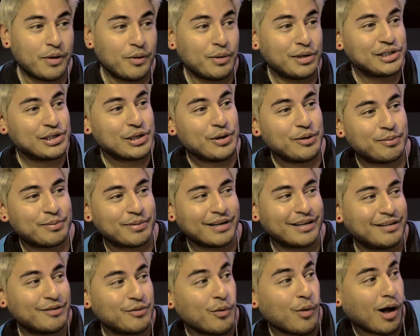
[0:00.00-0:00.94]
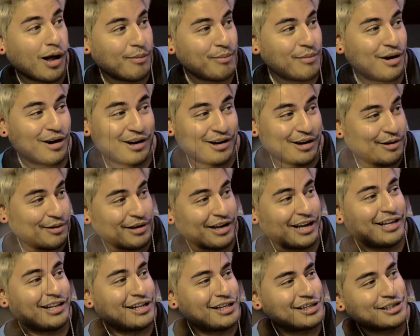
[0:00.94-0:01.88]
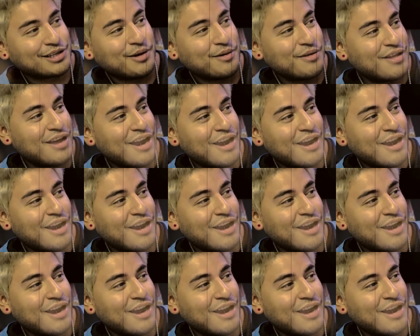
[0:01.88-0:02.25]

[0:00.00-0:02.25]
well, what's open? Walmart? Okay, let's go